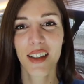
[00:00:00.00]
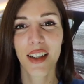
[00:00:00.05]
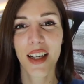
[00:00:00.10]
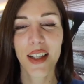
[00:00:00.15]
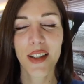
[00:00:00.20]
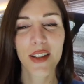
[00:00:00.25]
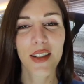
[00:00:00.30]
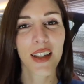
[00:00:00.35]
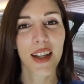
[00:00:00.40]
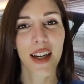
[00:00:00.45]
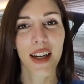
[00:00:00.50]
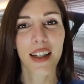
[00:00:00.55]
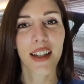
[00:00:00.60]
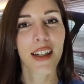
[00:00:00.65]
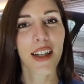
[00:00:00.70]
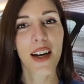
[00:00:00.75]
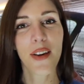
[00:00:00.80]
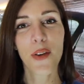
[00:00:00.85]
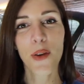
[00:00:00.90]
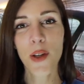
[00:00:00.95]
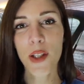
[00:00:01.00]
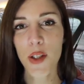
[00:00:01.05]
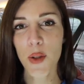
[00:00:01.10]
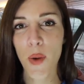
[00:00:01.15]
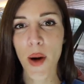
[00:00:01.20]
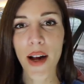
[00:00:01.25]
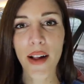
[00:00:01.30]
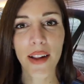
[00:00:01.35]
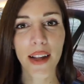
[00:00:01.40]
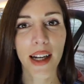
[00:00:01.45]
That's I, every once in
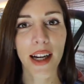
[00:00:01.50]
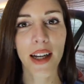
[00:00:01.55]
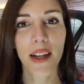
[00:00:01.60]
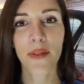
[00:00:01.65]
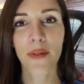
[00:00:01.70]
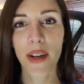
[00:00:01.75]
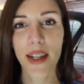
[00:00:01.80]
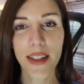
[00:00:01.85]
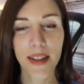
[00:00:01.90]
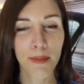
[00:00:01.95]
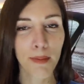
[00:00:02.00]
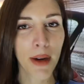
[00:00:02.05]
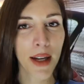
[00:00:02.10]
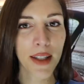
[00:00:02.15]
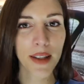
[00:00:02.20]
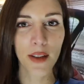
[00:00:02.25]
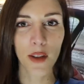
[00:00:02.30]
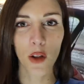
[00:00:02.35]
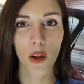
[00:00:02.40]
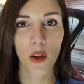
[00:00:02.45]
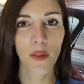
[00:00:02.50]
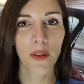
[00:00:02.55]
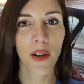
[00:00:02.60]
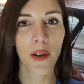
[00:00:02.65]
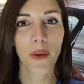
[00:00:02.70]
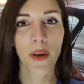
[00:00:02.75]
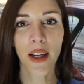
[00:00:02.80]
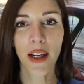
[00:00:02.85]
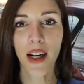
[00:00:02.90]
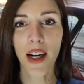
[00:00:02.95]
a while I gotta invite some muscle
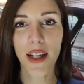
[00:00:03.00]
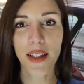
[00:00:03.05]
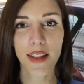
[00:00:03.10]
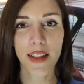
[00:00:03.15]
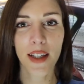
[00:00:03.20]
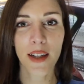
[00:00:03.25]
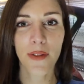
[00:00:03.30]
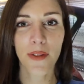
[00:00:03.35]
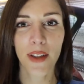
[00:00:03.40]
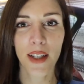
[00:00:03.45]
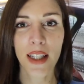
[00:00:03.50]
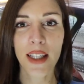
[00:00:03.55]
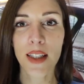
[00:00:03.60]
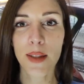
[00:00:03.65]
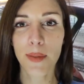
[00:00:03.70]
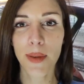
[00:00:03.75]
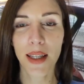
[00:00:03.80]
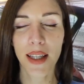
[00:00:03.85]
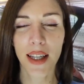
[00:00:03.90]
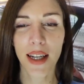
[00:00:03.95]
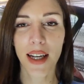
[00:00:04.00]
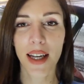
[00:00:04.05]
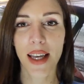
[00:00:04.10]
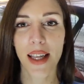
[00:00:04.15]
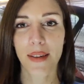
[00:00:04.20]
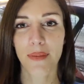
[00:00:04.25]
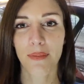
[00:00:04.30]
over when I got stuff that needs to be cut.